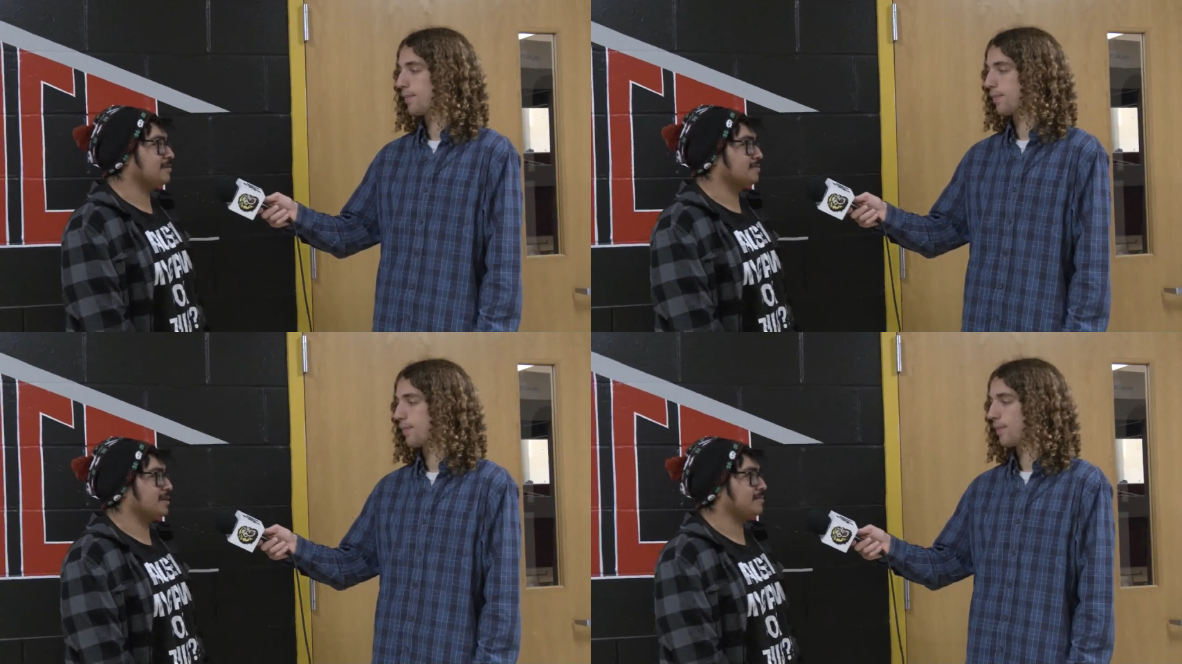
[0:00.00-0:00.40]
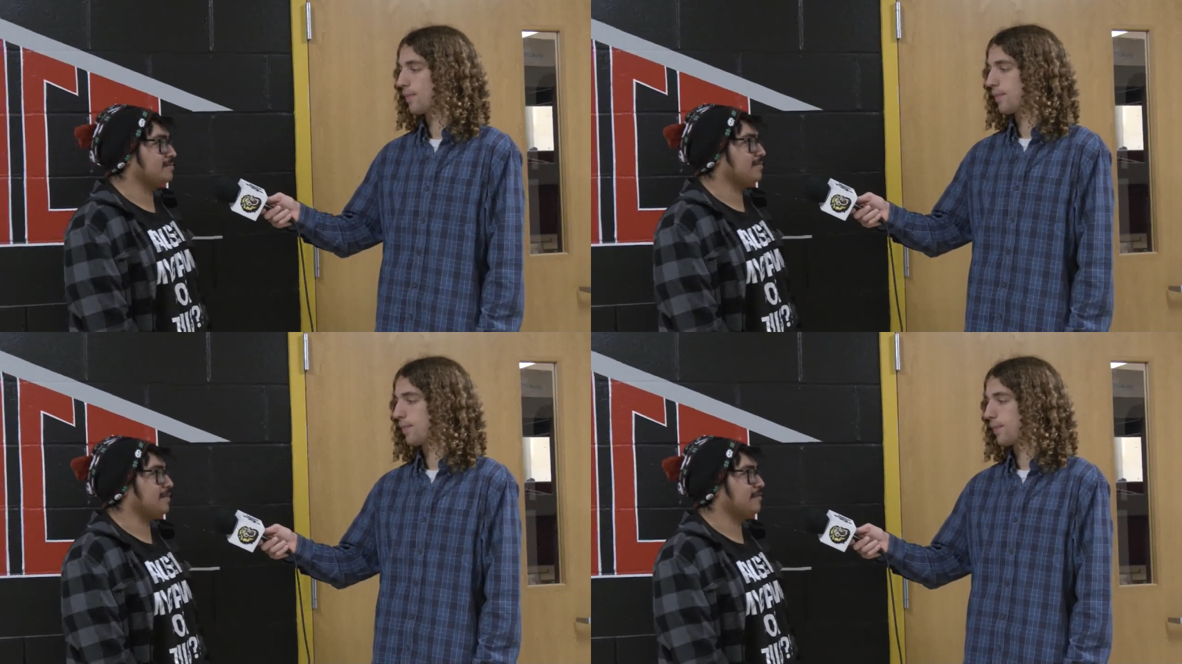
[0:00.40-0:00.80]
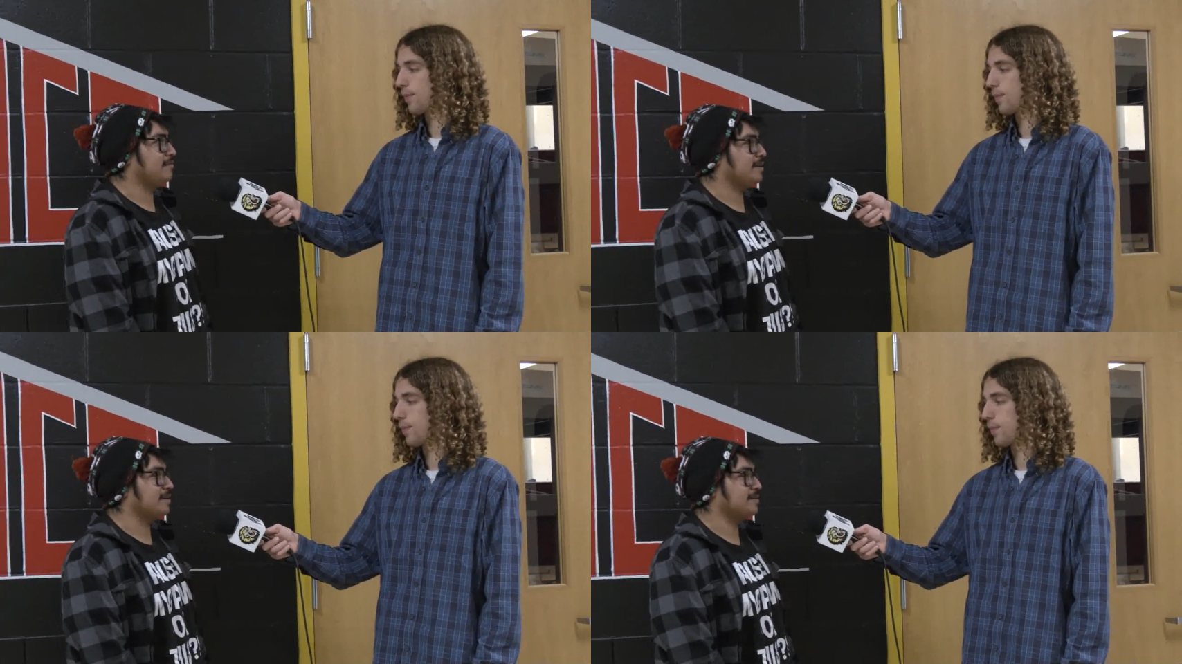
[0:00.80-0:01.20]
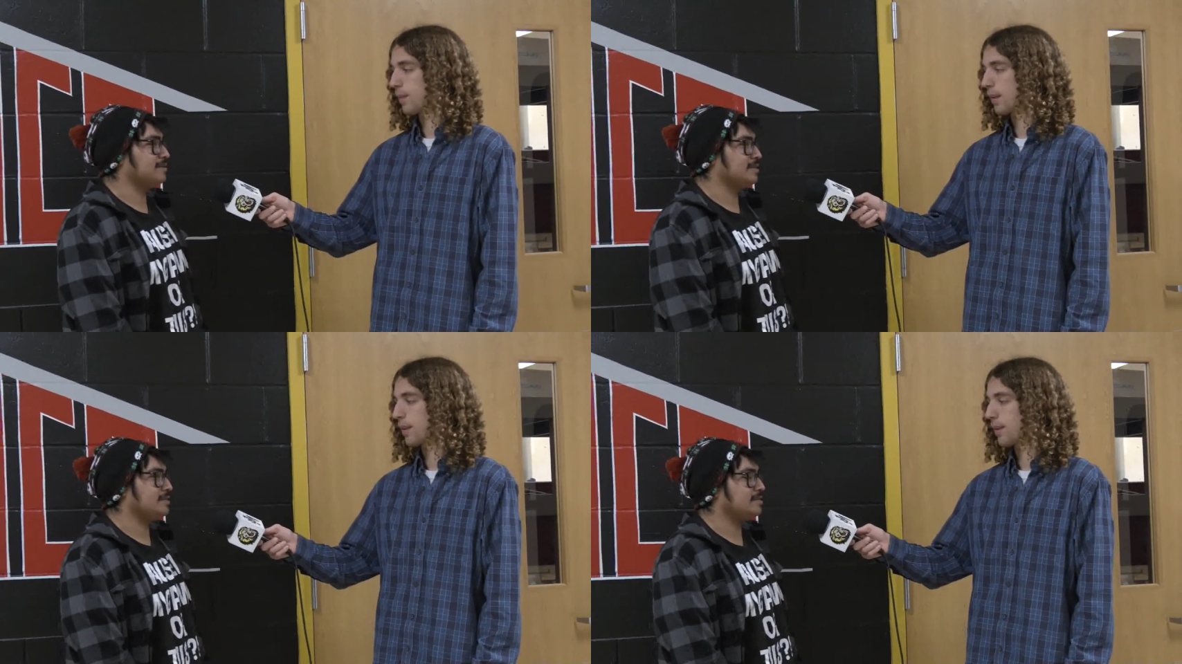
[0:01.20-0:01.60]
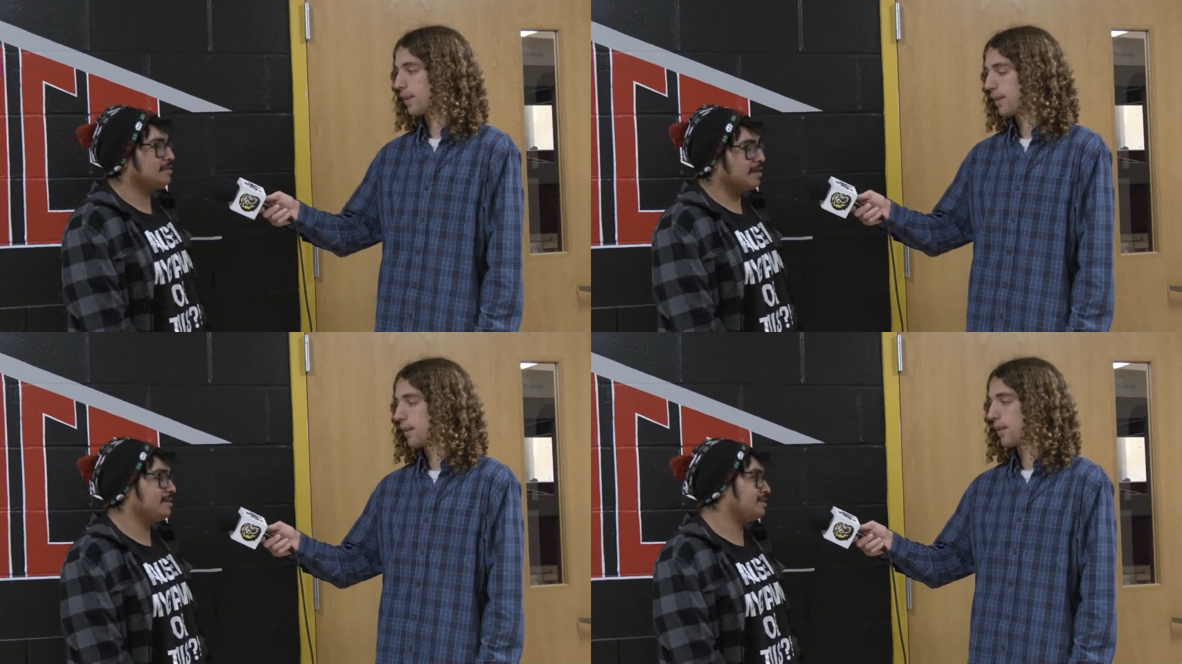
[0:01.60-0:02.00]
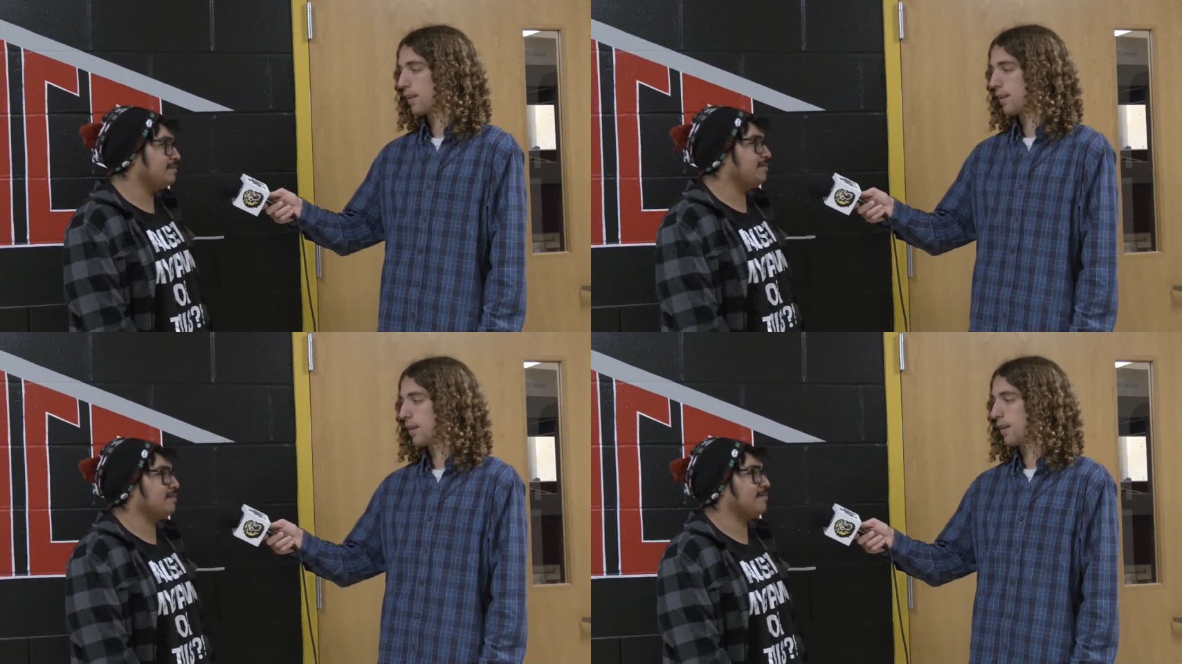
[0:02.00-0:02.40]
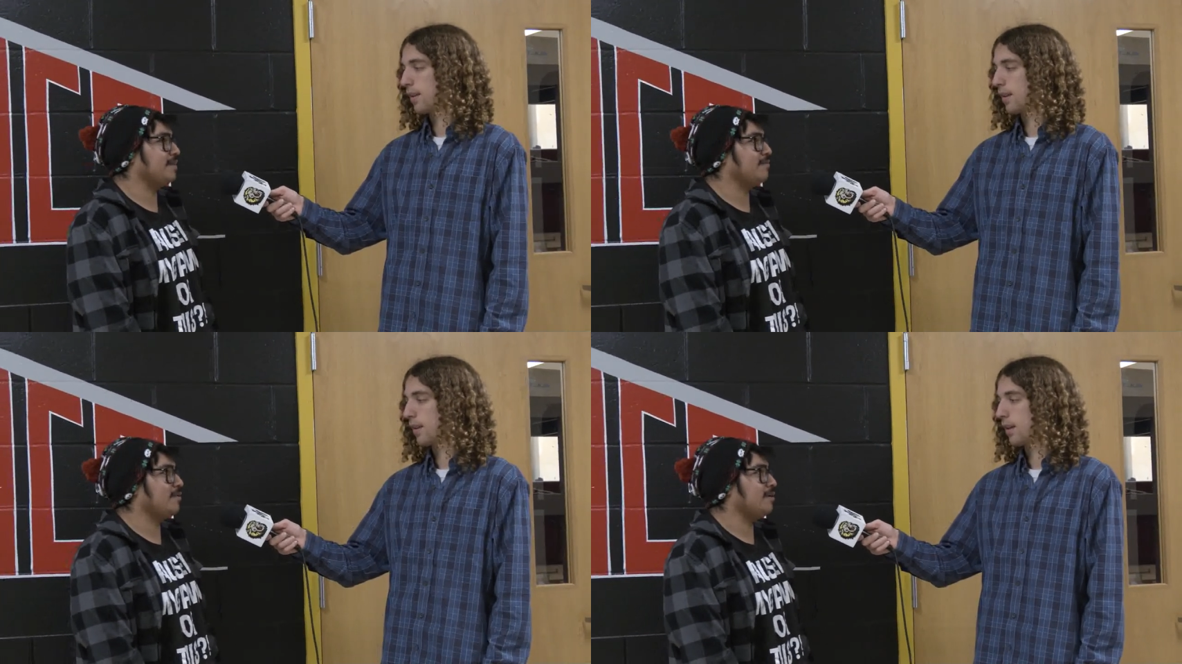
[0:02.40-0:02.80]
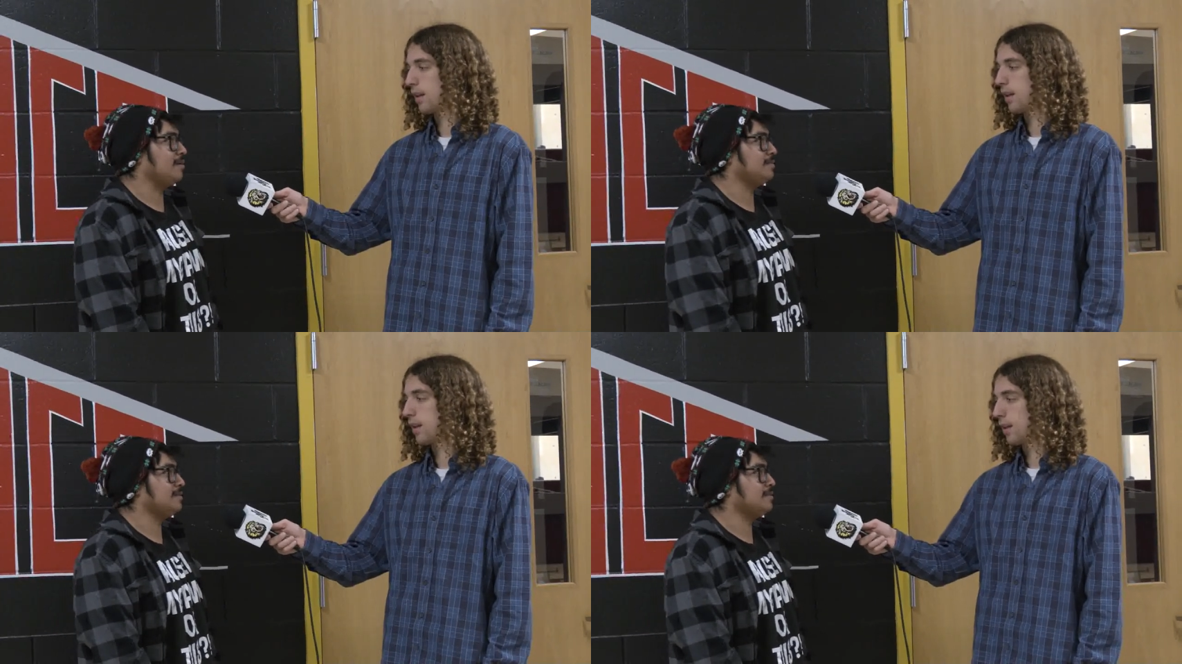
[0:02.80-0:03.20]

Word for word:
Speaker 1: sometimes with my friends and still I still want to be with my mom. You